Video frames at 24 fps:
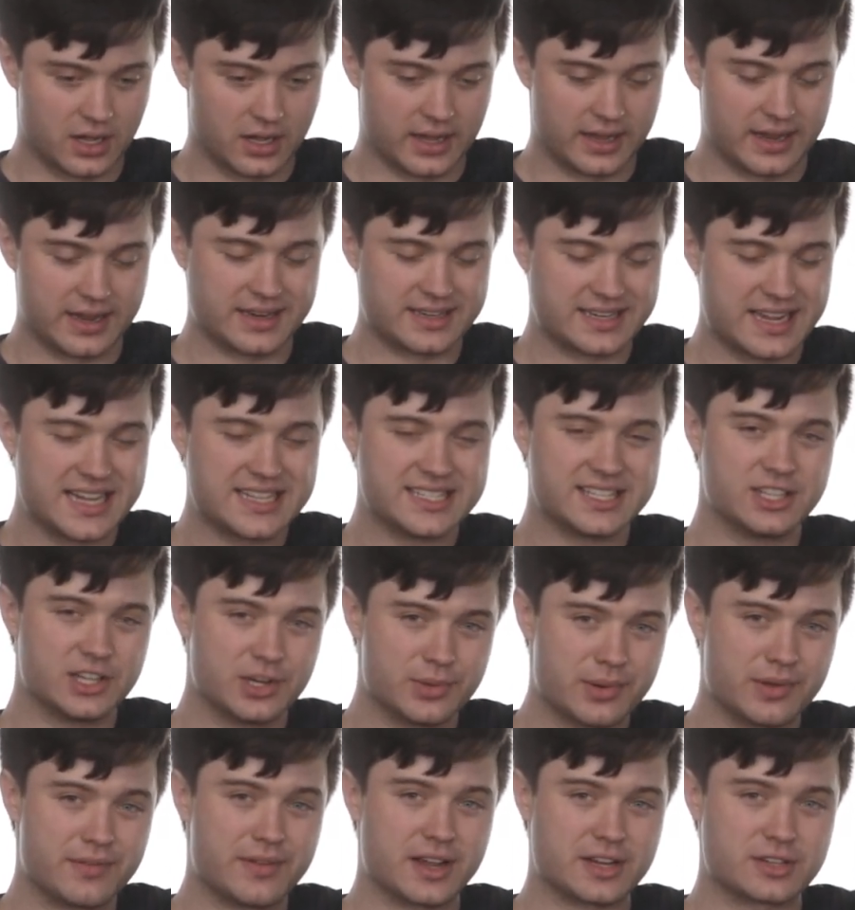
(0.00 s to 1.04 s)
It takes a little
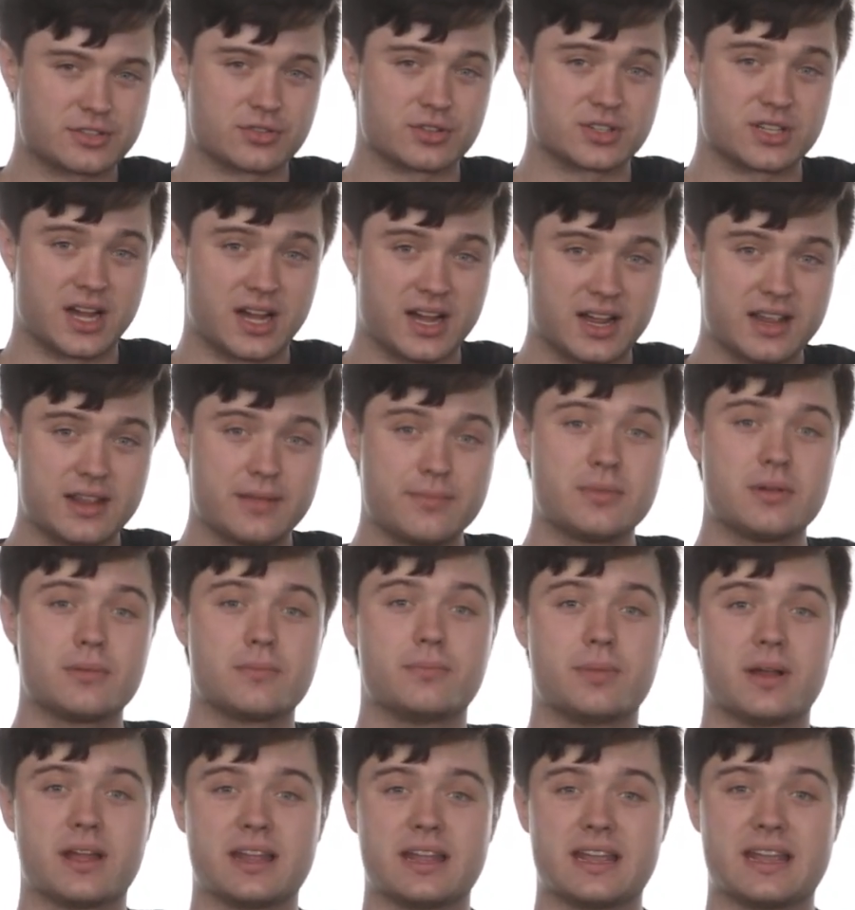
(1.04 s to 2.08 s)
bit of extra time,
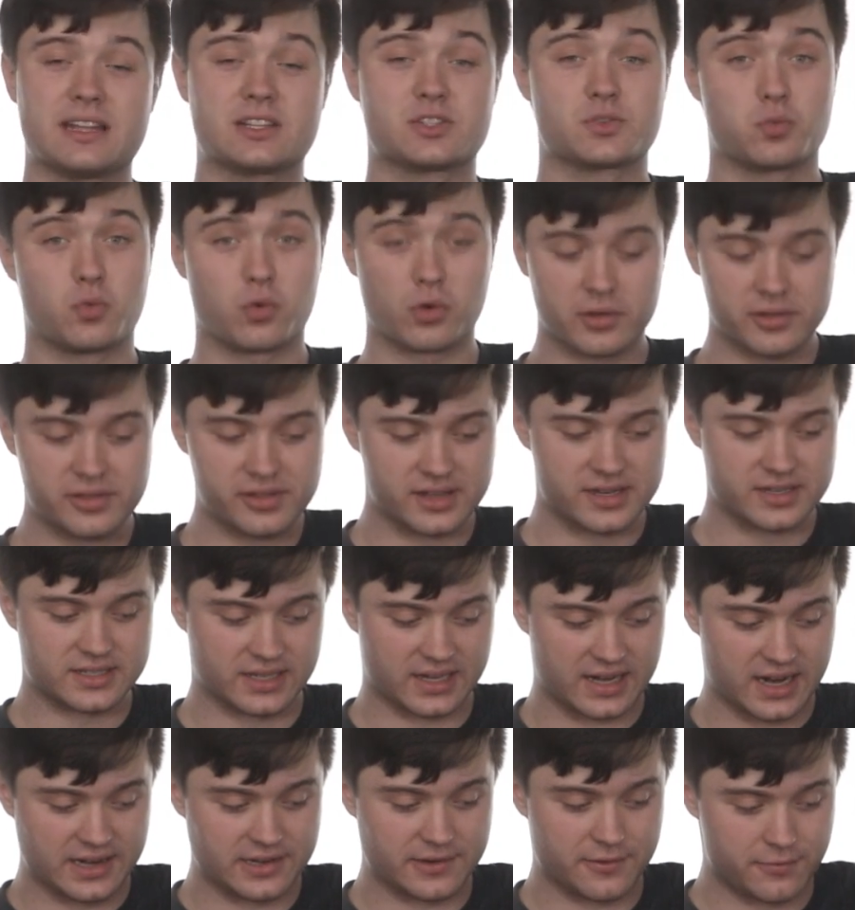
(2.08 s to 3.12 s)
but it's worth it to
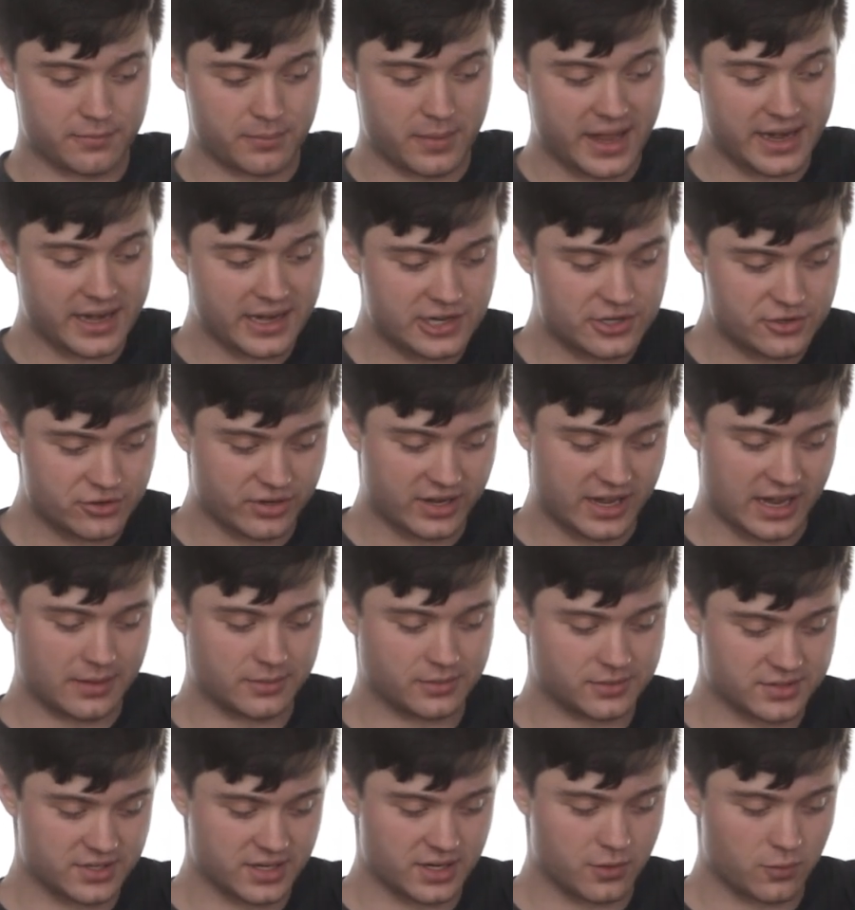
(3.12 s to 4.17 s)
kind of manage your
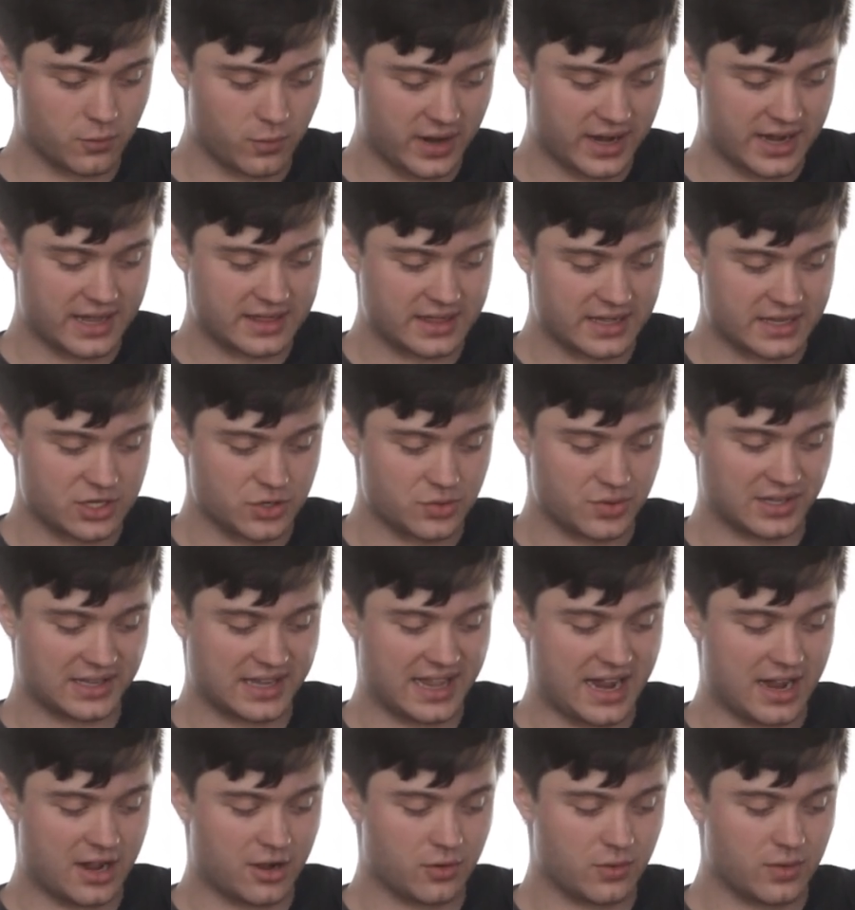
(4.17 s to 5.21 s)
cables in a way that you
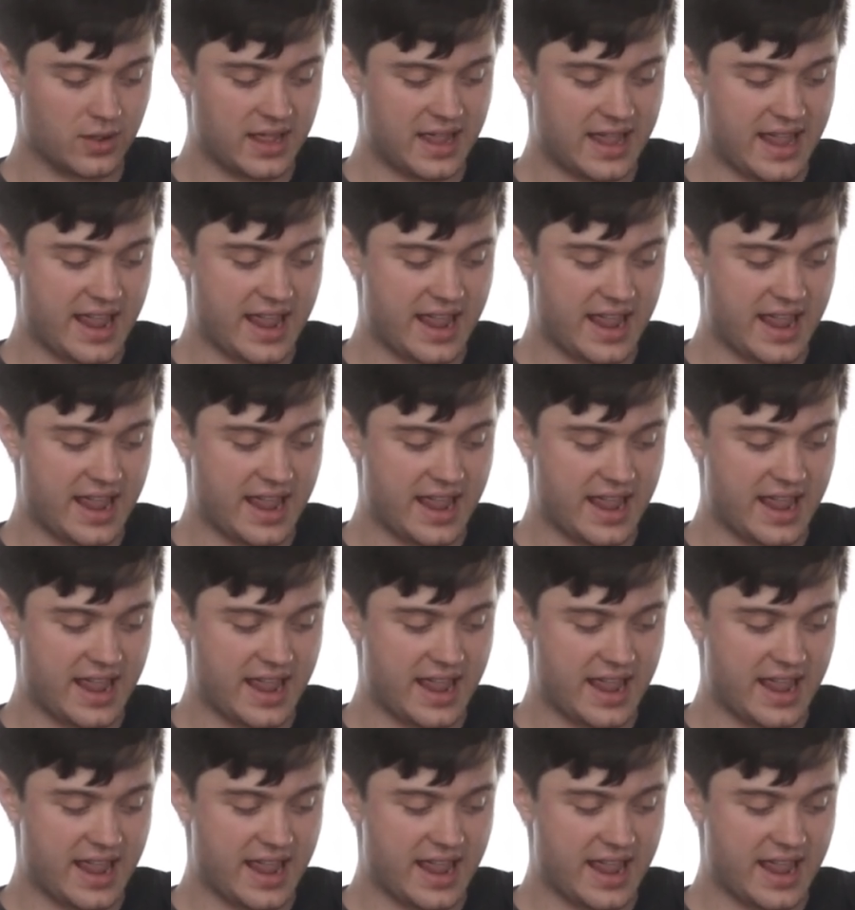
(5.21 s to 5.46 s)
allow